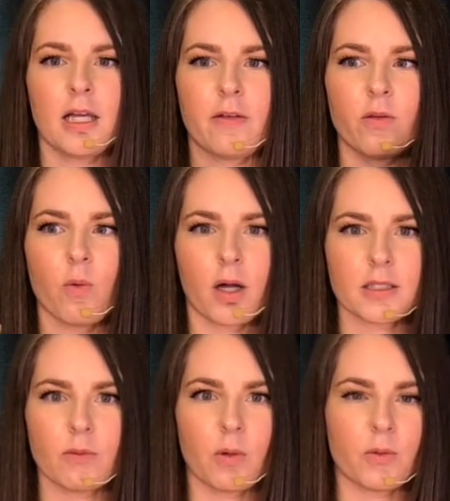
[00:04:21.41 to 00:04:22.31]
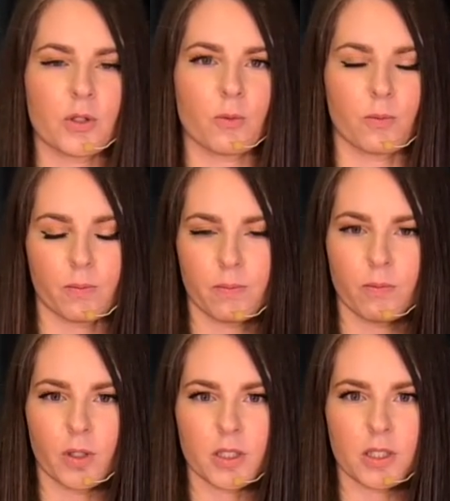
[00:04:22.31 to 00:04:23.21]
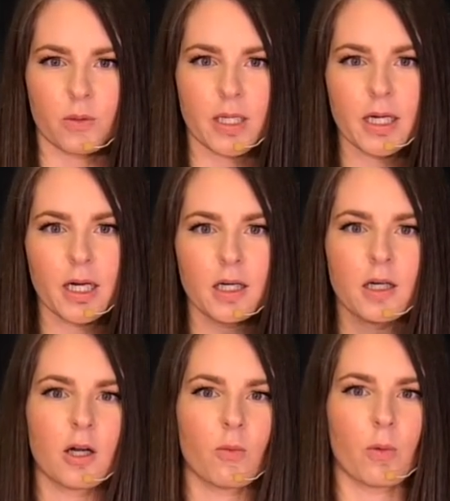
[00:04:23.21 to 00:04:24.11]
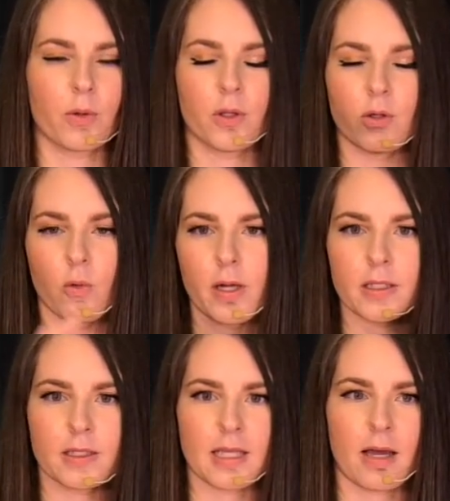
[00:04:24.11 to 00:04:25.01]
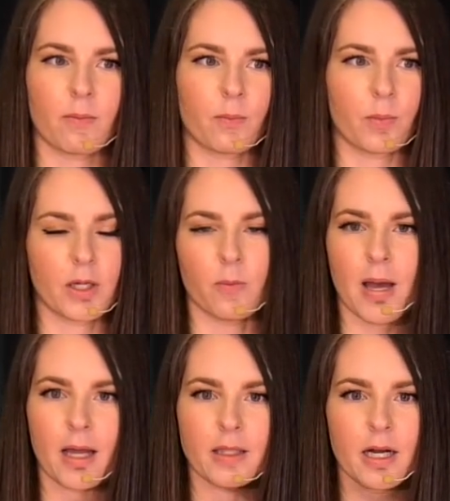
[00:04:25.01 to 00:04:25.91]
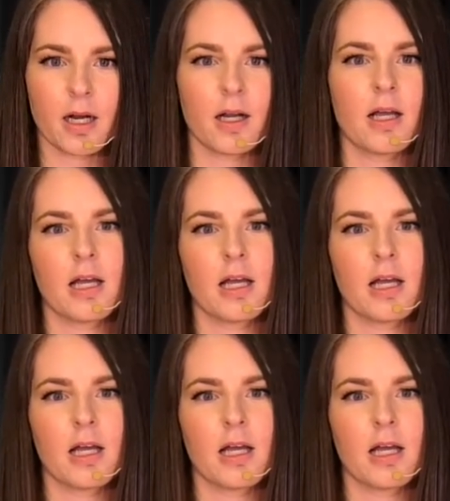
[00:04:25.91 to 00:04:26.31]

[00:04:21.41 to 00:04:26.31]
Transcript: If you walked in, what did you hear? What were the noises that bring you back there?